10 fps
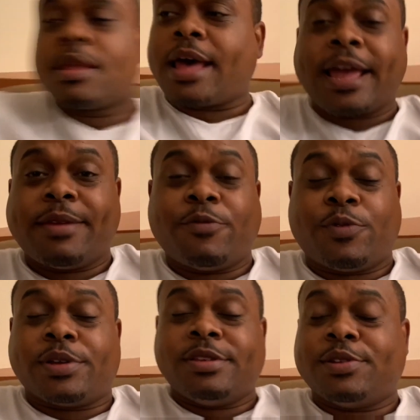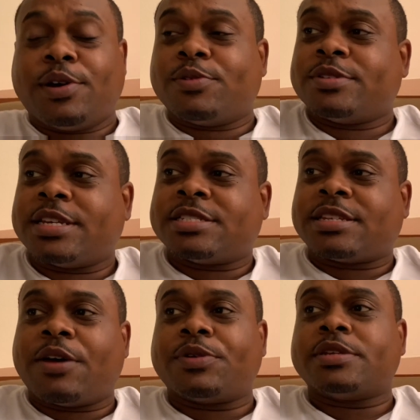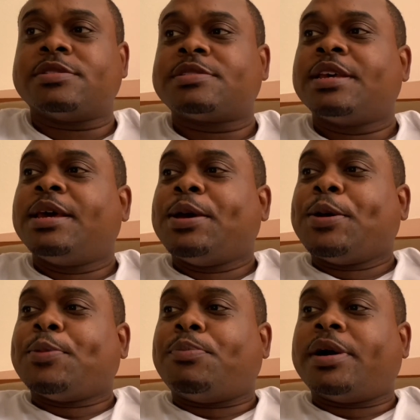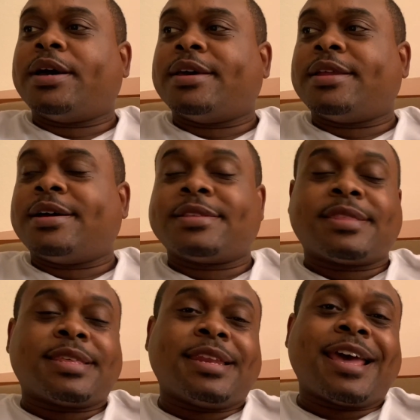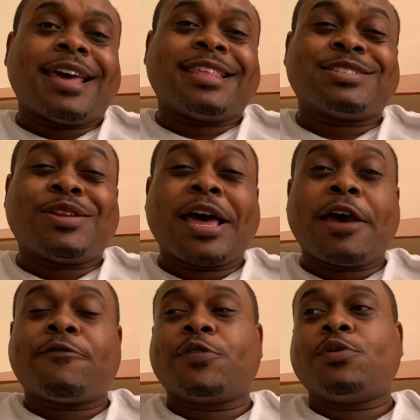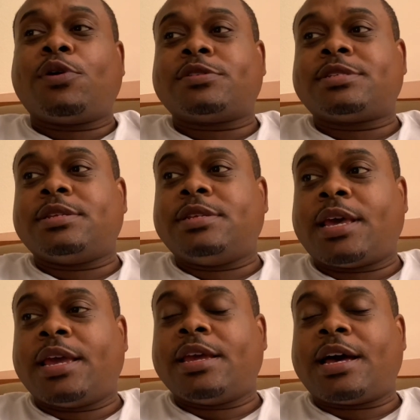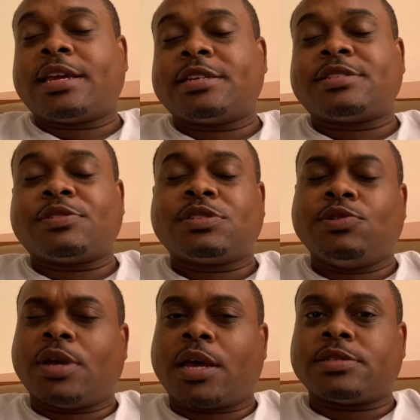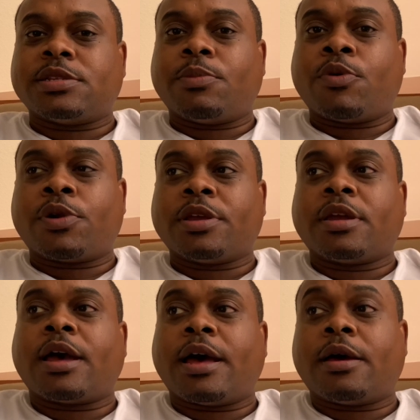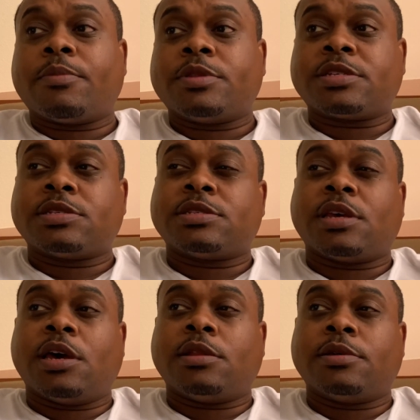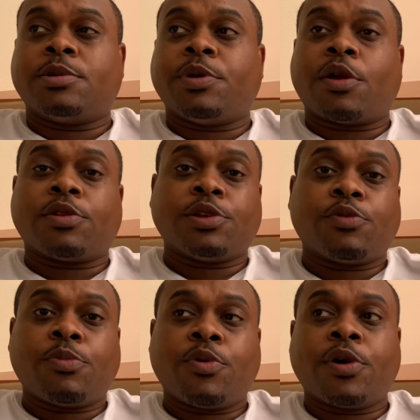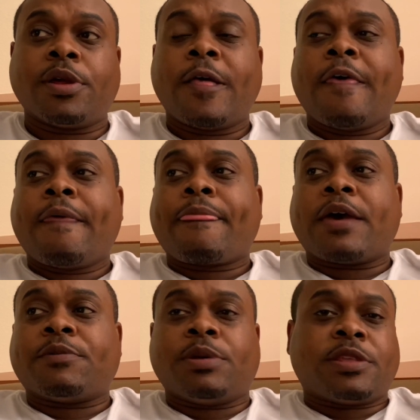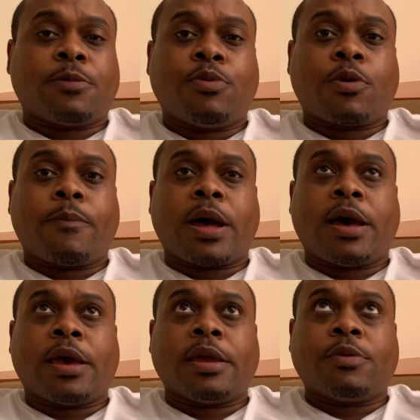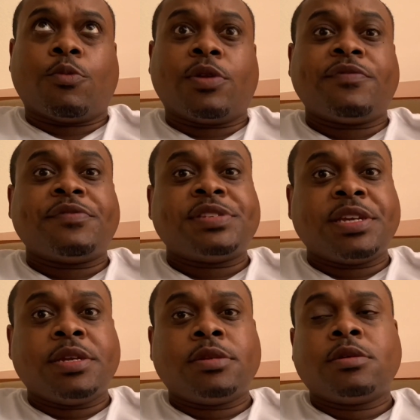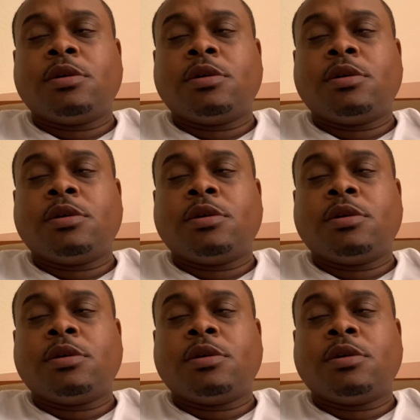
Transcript: you know, that's just how it is. But other than that, that's all I have for you all today. I guess I'll see you guys in the morning. This is a little bit early report. I have to be at the airport by 1:15.